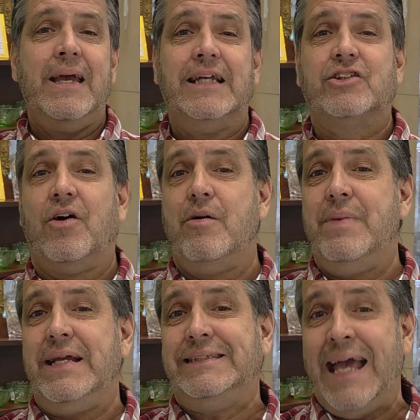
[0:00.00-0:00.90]
it's going to
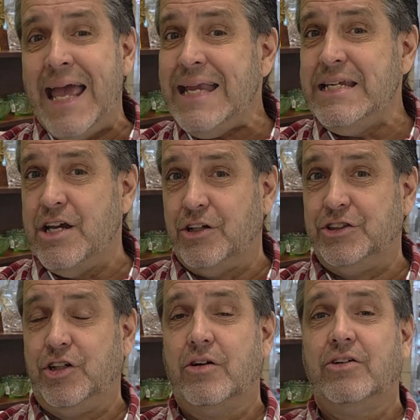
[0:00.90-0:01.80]
be 10
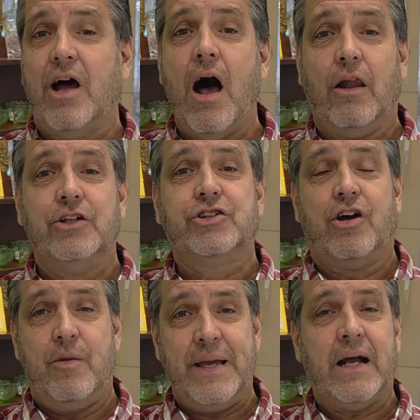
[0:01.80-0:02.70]
years your dollars are
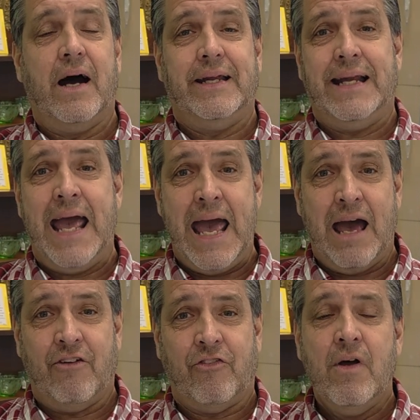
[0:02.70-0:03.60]
going to be cut in
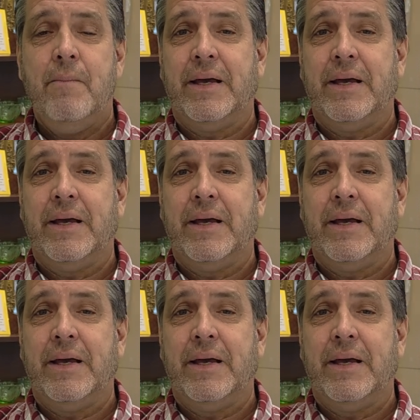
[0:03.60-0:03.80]
half